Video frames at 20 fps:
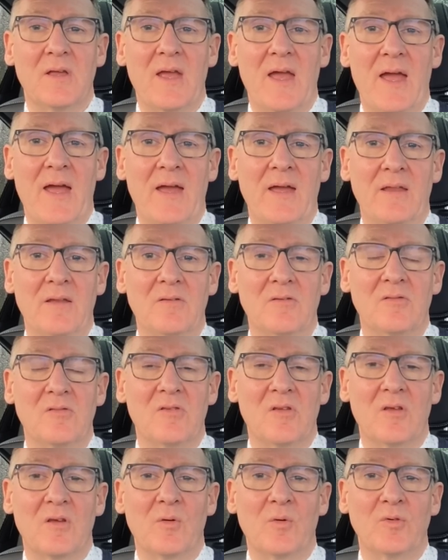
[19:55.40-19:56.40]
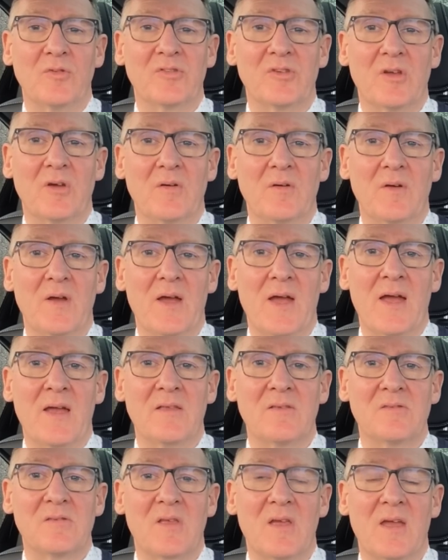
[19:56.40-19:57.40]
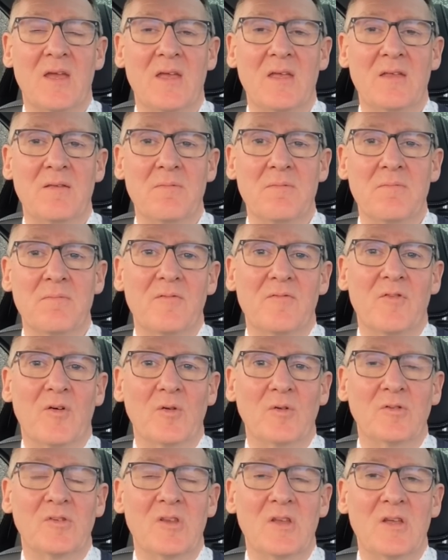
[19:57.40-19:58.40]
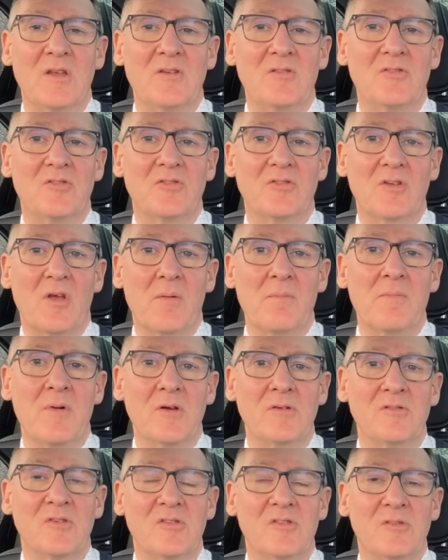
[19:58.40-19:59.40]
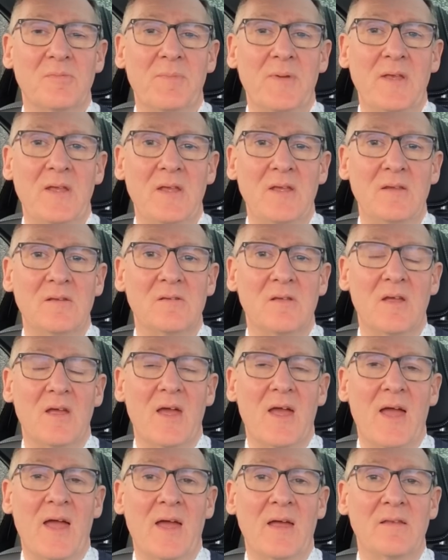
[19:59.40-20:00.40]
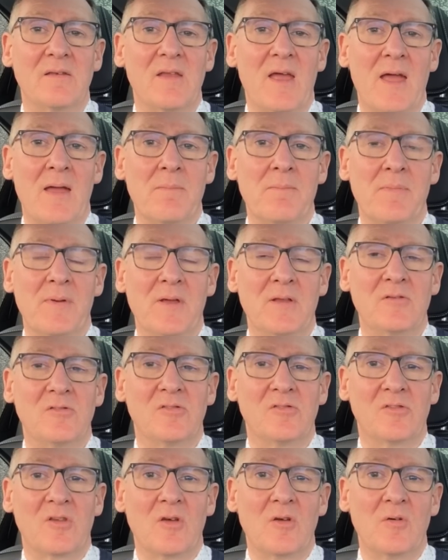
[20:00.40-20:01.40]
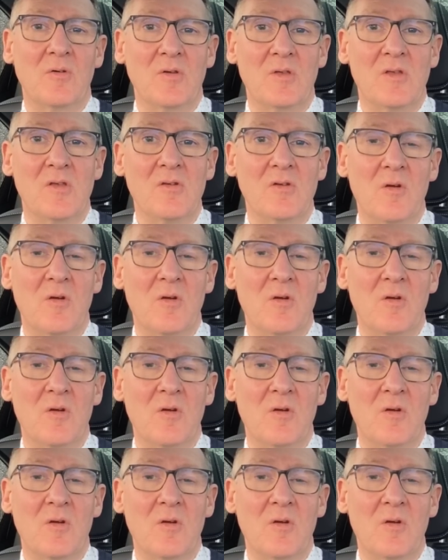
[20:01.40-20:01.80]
and also has a voltage, motor speed and ampage, so you